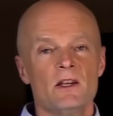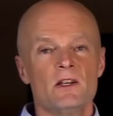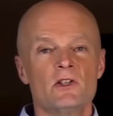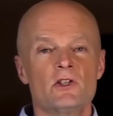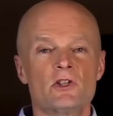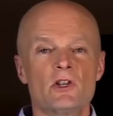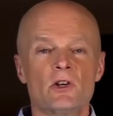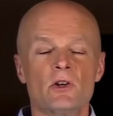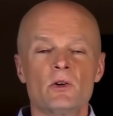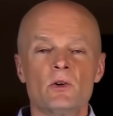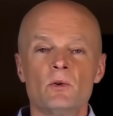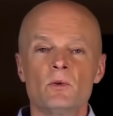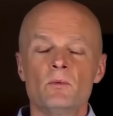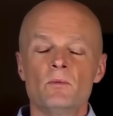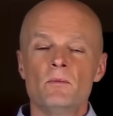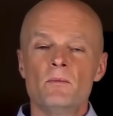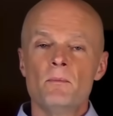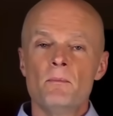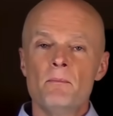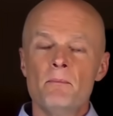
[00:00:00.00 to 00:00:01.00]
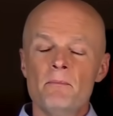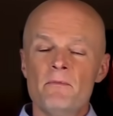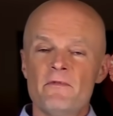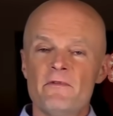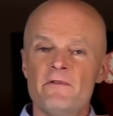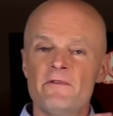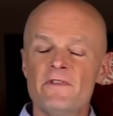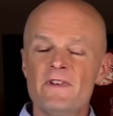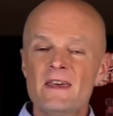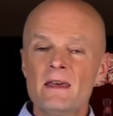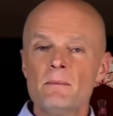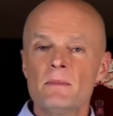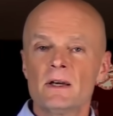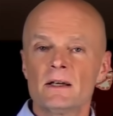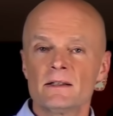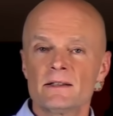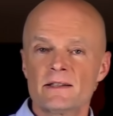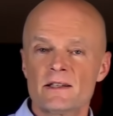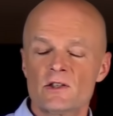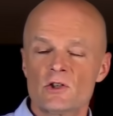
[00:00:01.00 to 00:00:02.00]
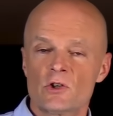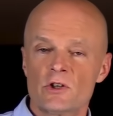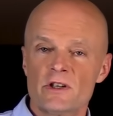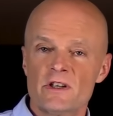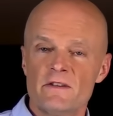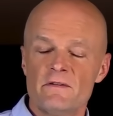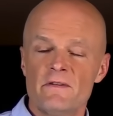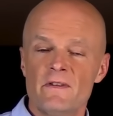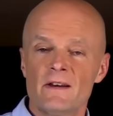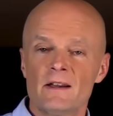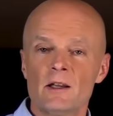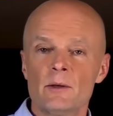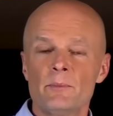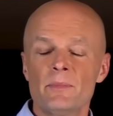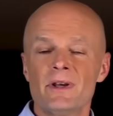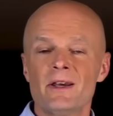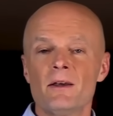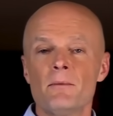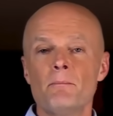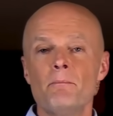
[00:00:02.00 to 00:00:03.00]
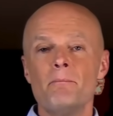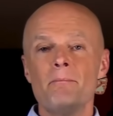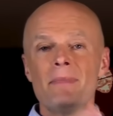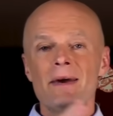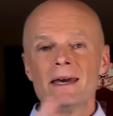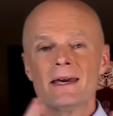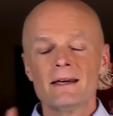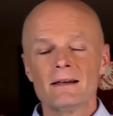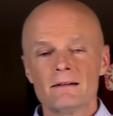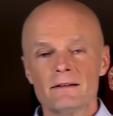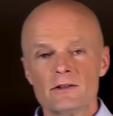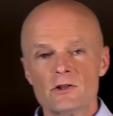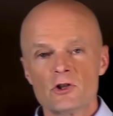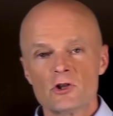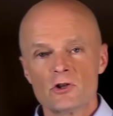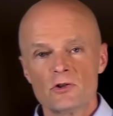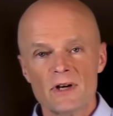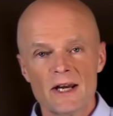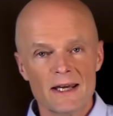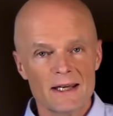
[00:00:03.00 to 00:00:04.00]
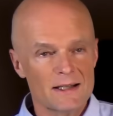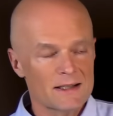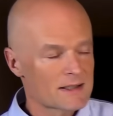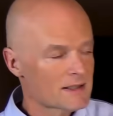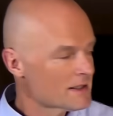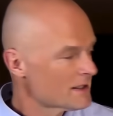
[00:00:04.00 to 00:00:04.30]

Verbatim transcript: So females start developing male traits